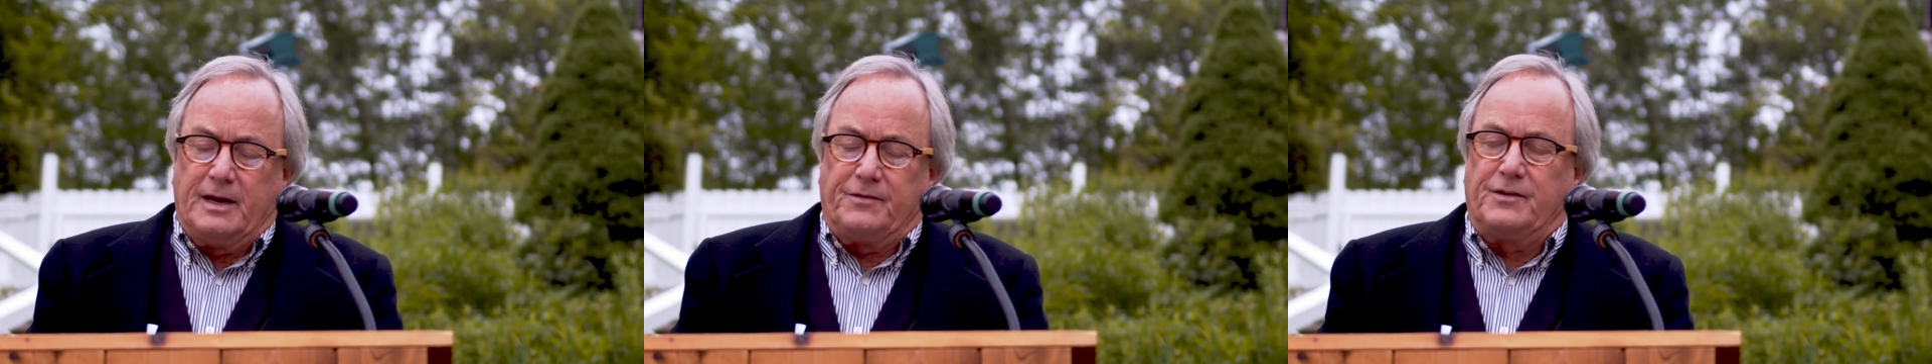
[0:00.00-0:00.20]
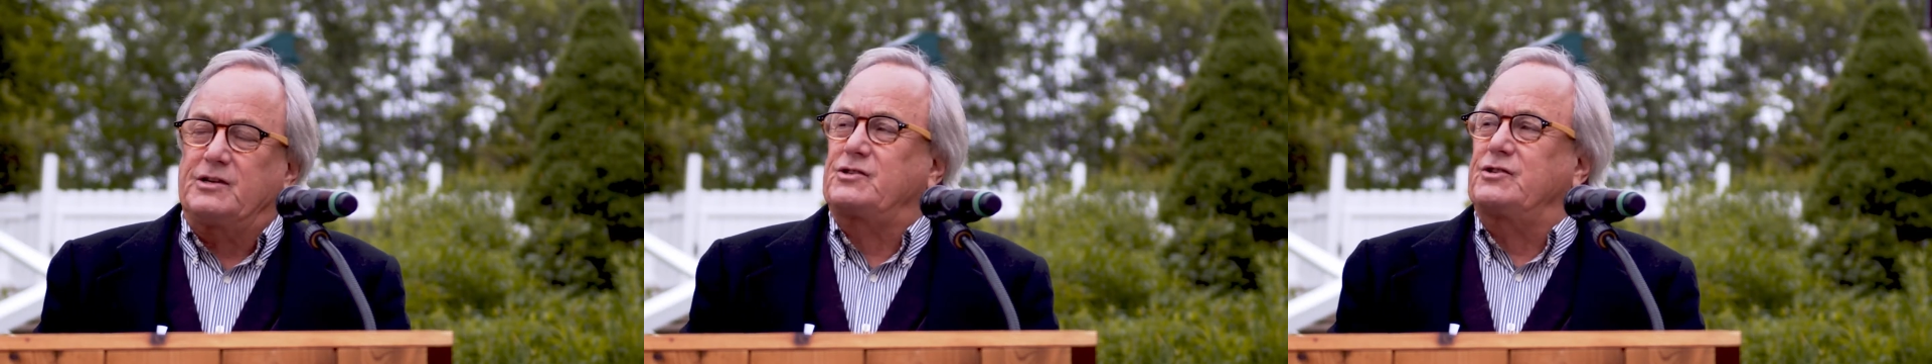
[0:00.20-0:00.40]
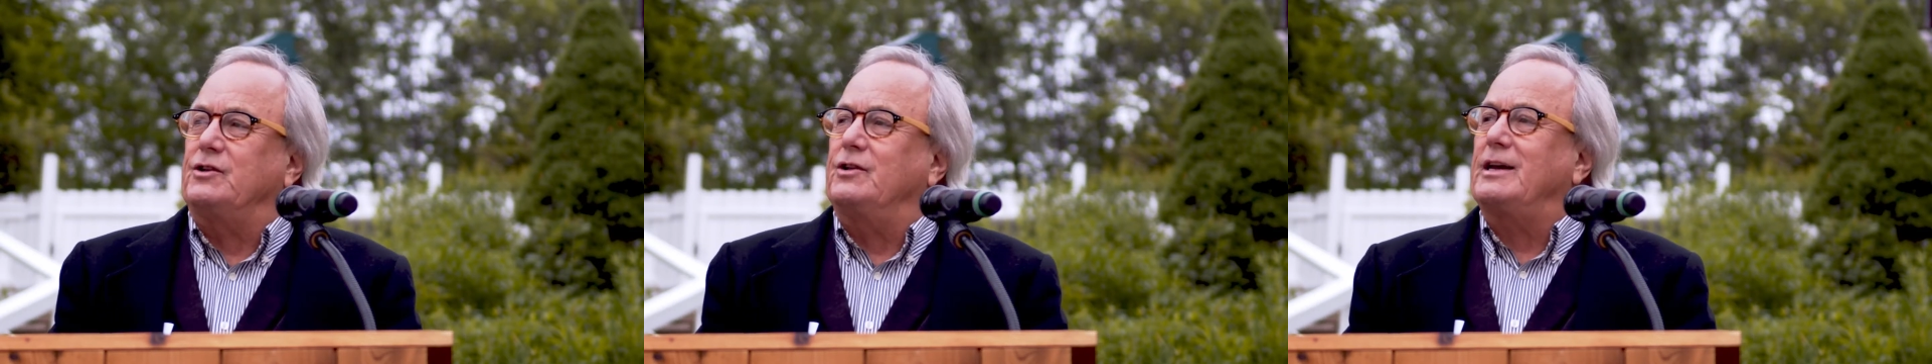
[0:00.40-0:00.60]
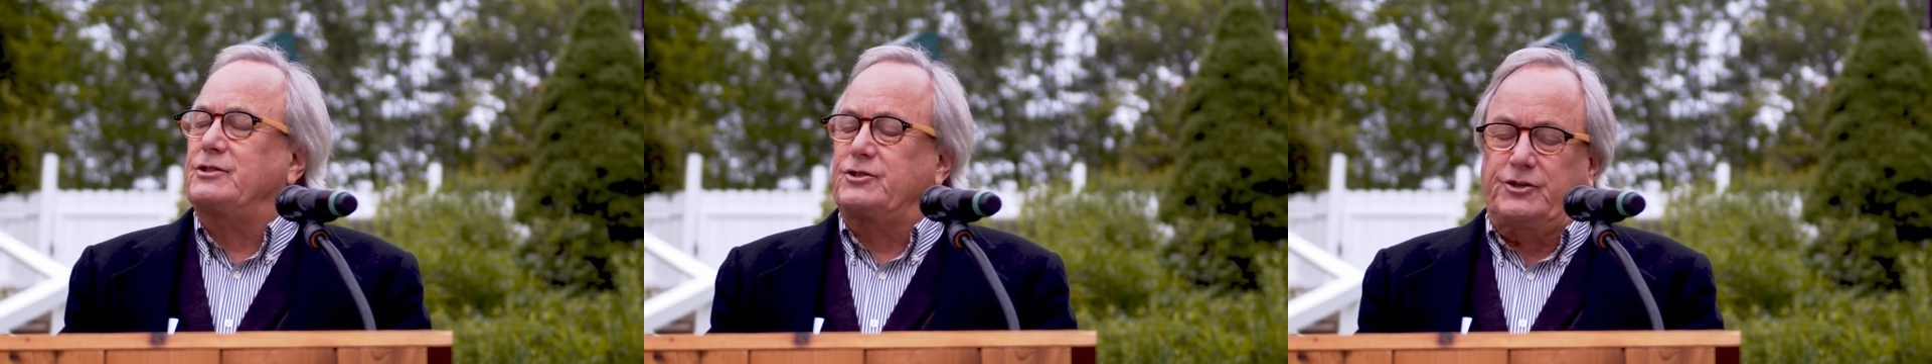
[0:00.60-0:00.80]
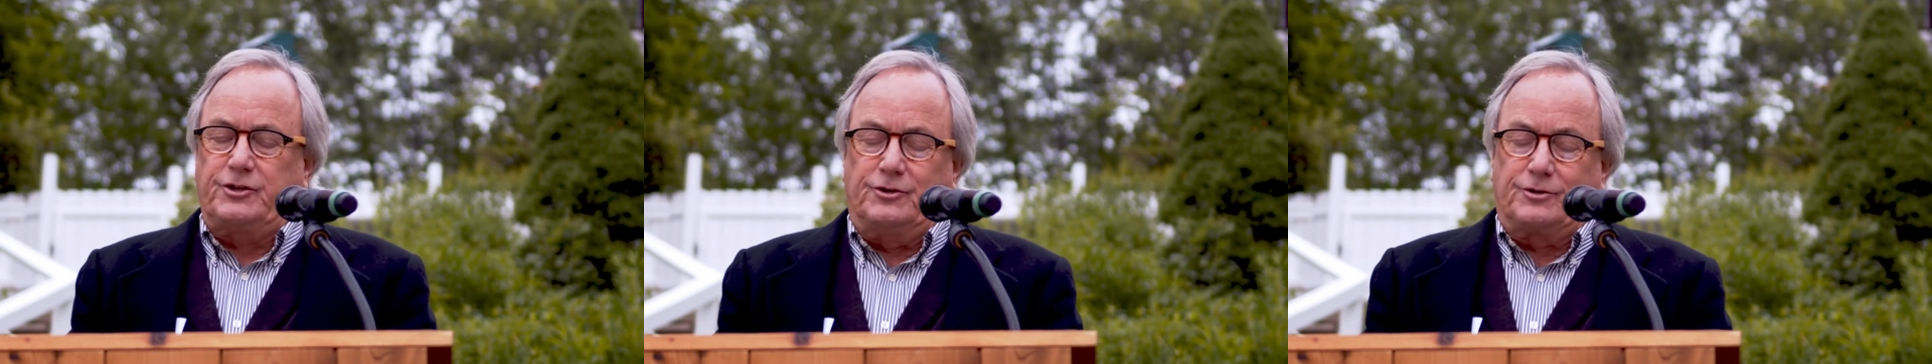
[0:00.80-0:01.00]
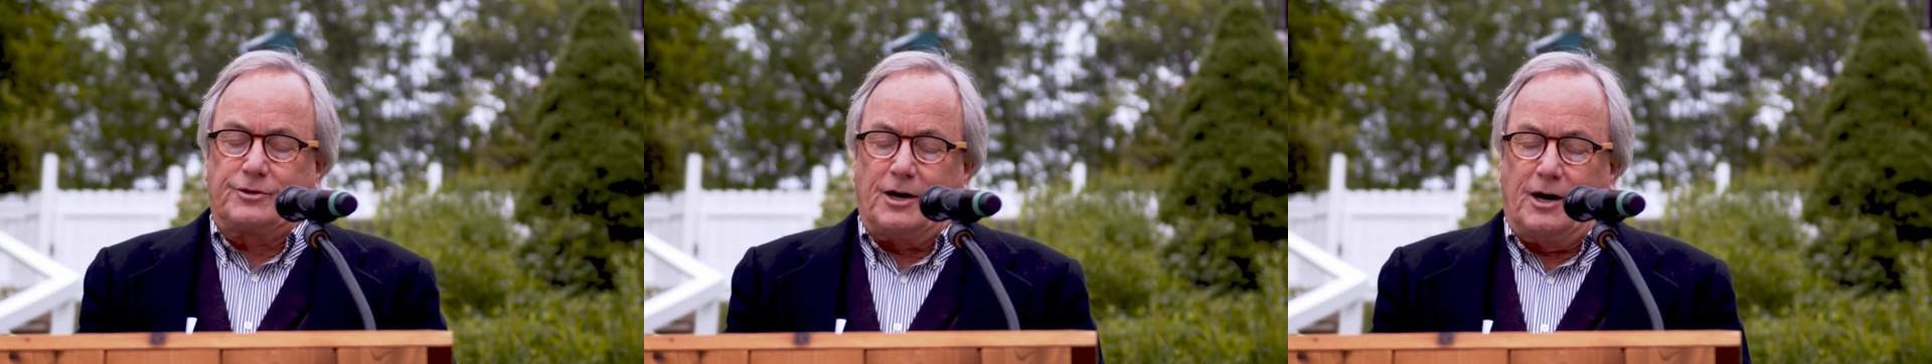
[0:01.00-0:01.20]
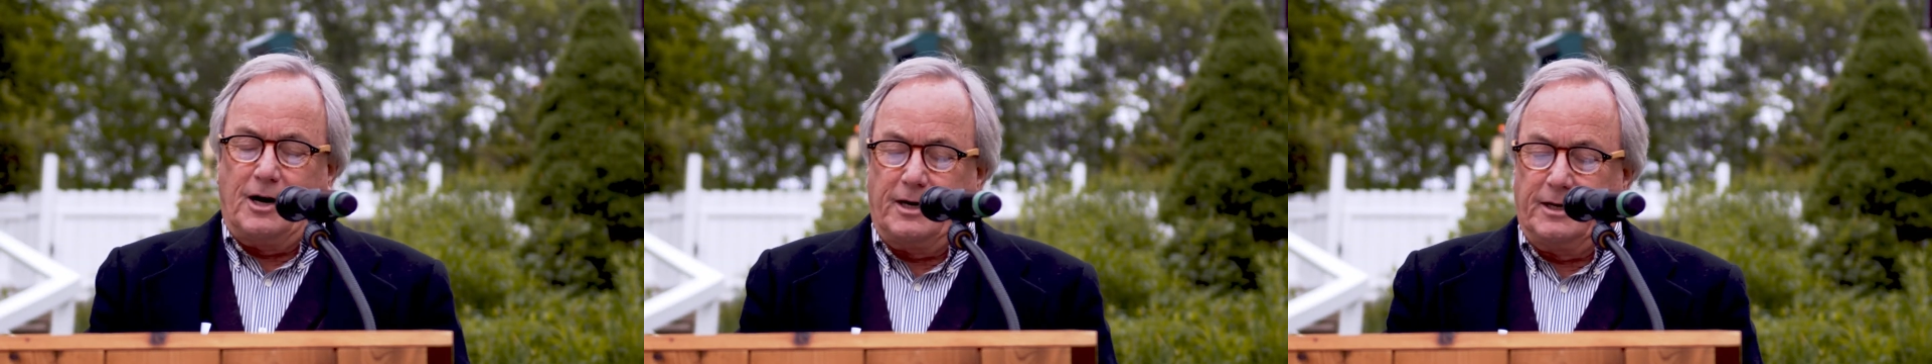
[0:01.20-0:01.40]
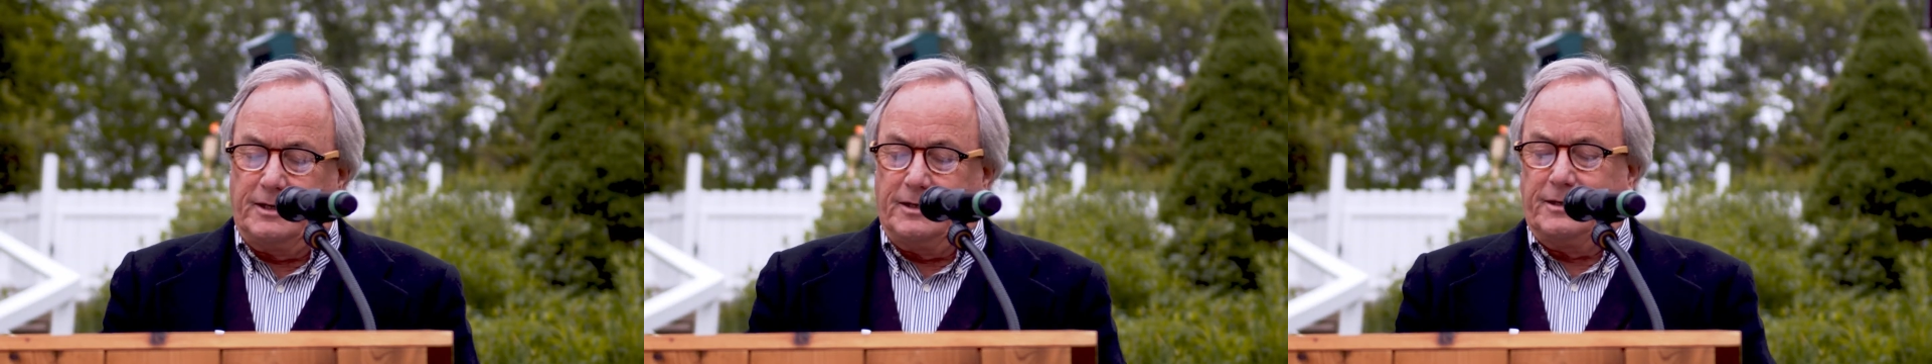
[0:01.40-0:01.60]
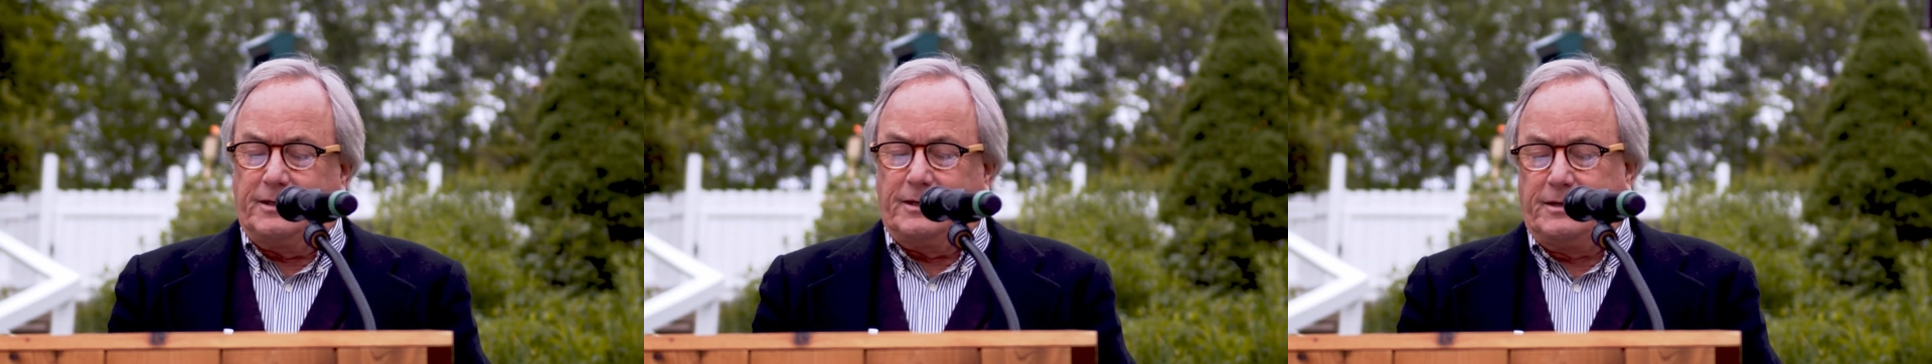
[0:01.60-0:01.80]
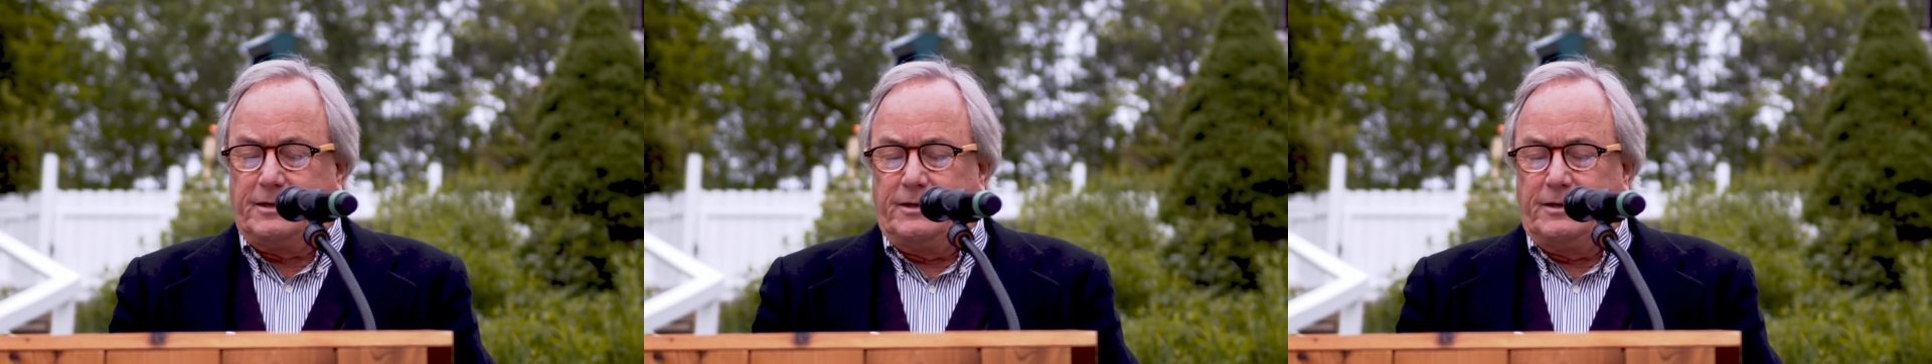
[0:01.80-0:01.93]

the celestial kind,